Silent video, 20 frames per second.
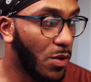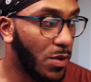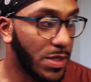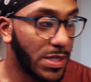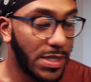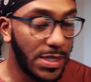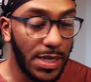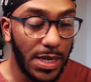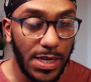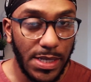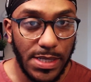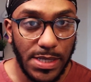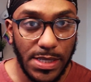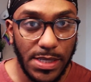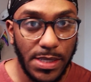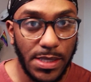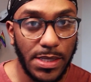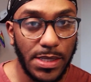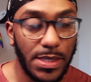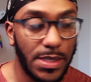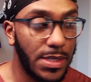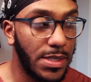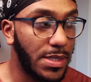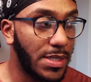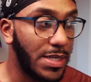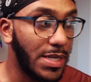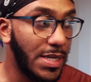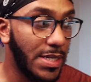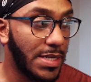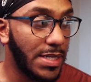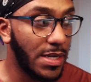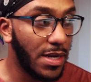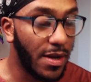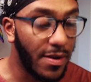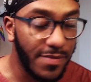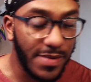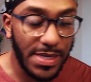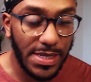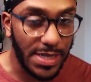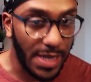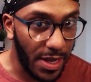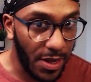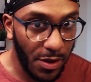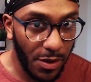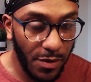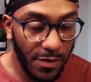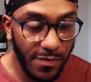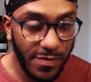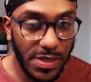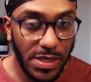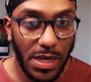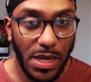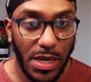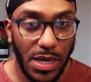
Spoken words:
season of selves.